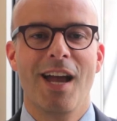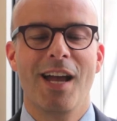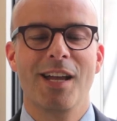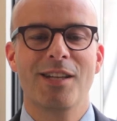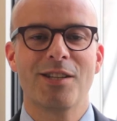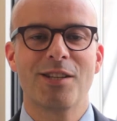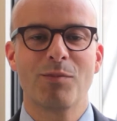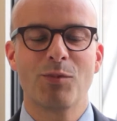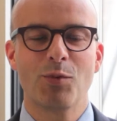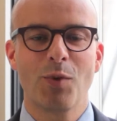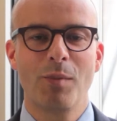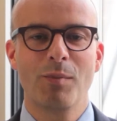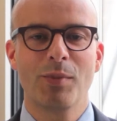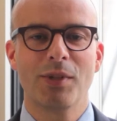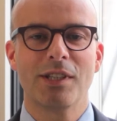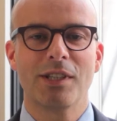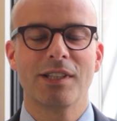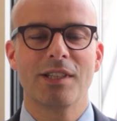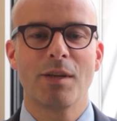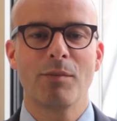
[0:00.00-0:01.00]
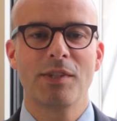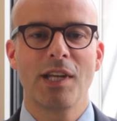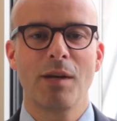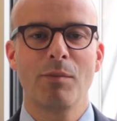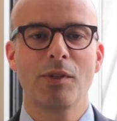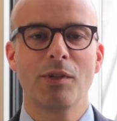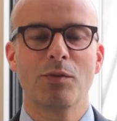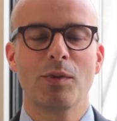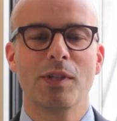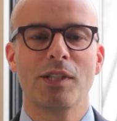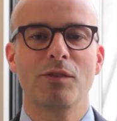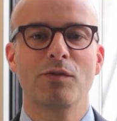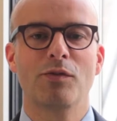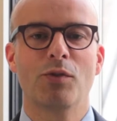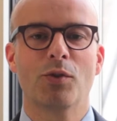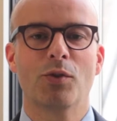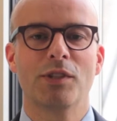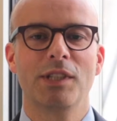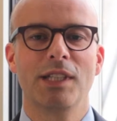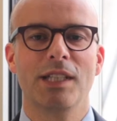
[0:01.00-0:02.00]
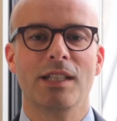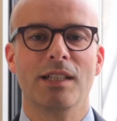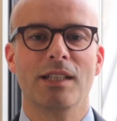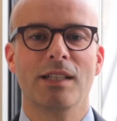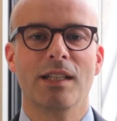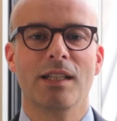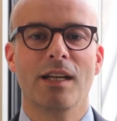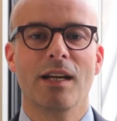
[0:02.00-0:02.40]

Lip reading: In September 2014,